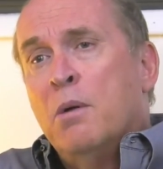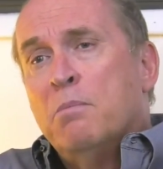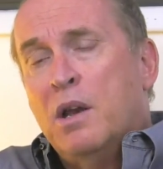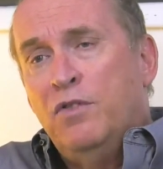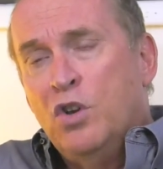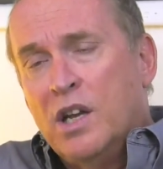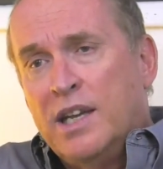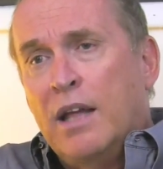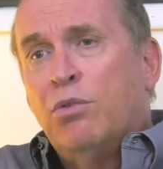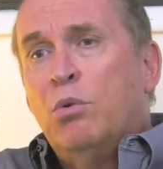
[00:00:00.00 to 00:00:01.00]
But if you can
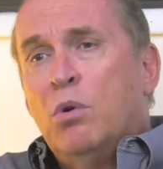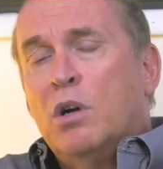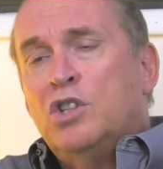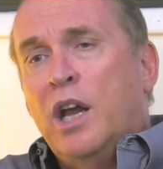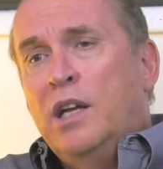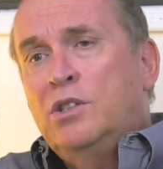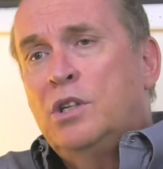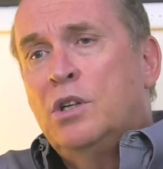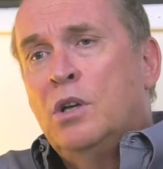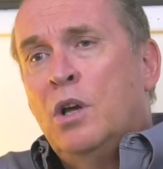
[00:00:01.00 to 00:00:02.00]
get through our change,
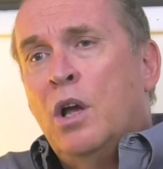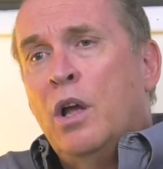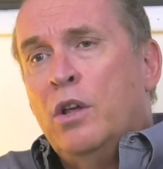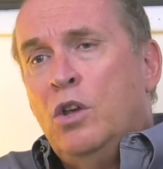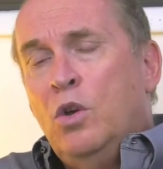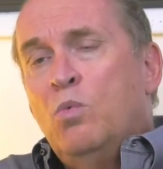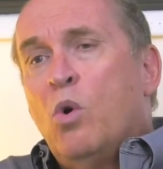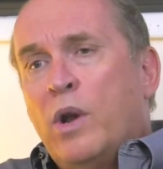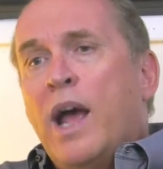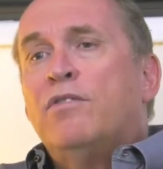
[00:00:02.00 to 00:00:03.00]
you
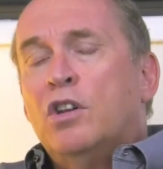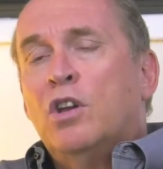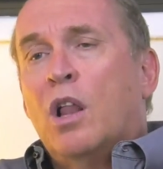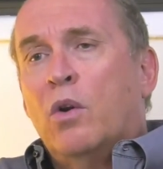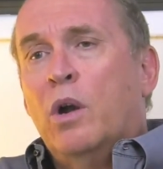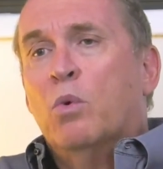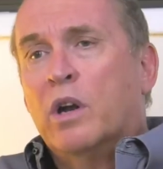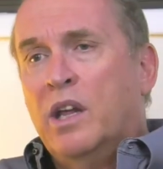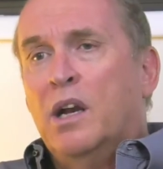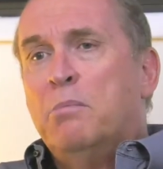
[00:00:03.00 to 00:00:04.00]
won't have to tolerate
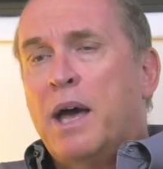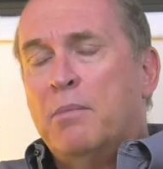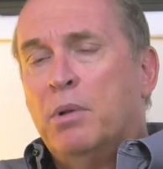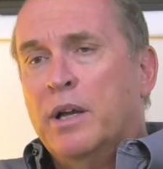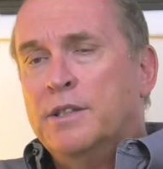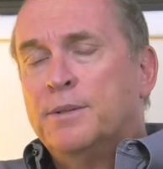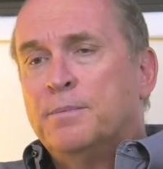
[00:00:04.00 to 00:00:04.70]
working in a bad place.